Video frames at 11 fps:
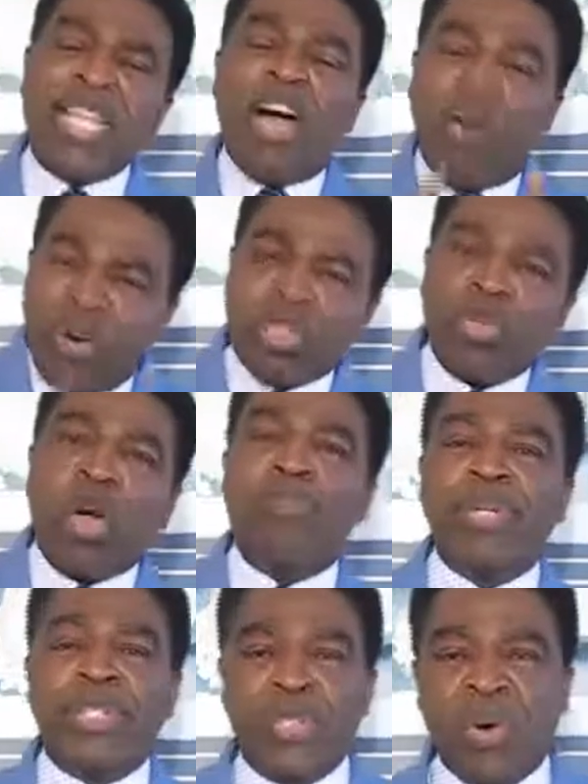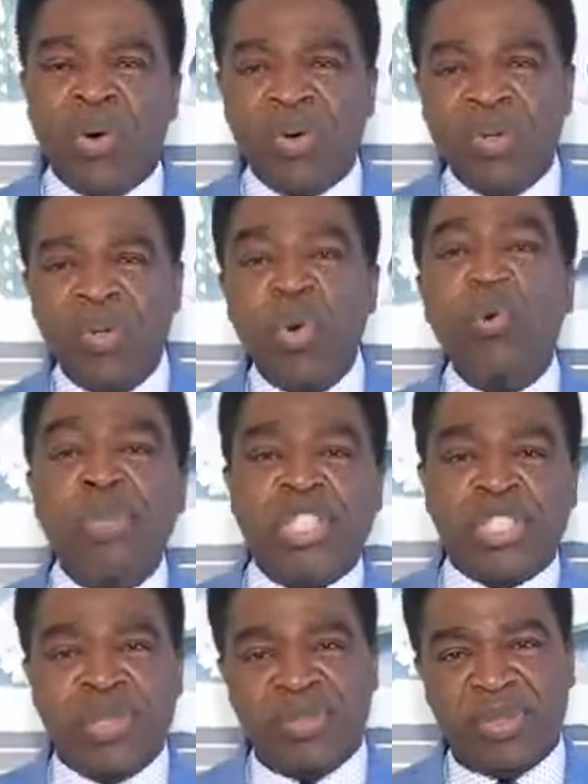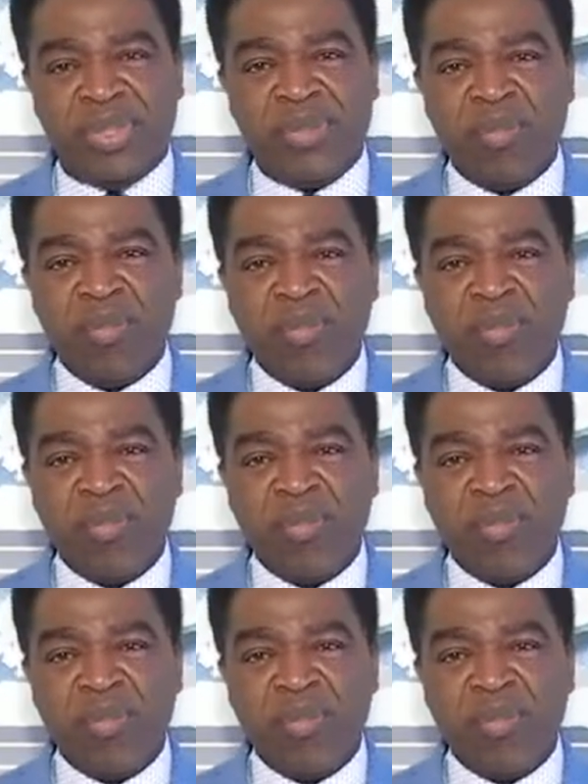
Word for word: that ought to have been done, omissions.